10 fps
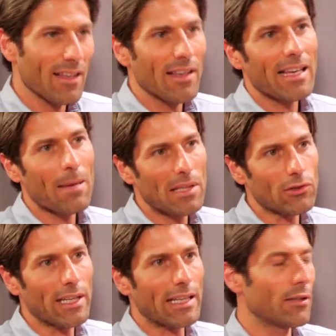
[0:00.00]
Can be
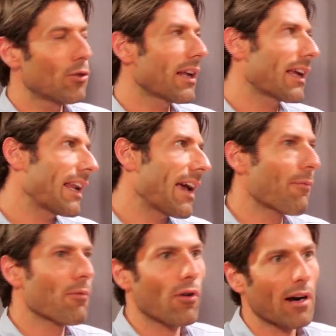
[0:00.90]
tricky. During a live
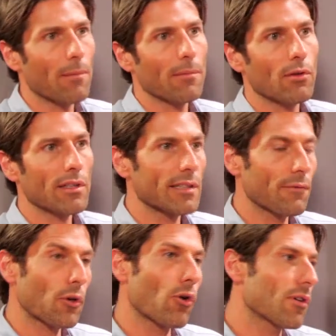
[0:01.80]
program, you receive
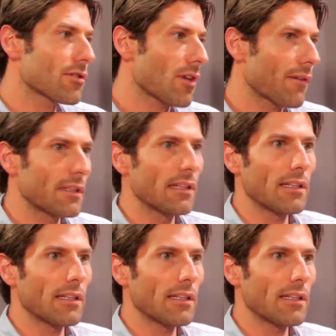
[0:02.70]
calls, you have the